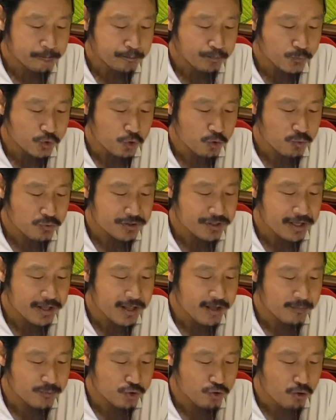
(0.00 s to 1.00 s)
you don't see
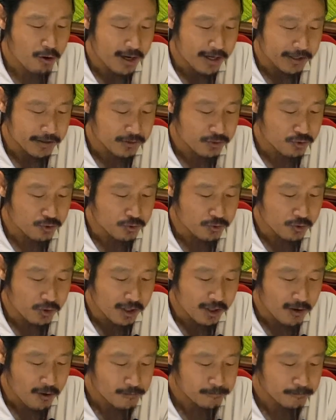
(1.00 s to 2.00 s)
them trying
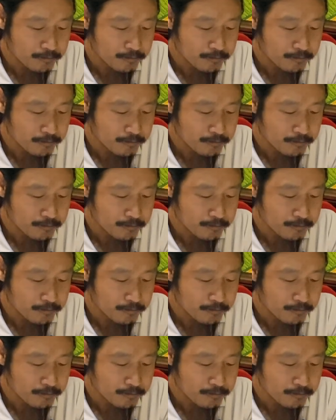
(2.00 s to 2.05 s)
to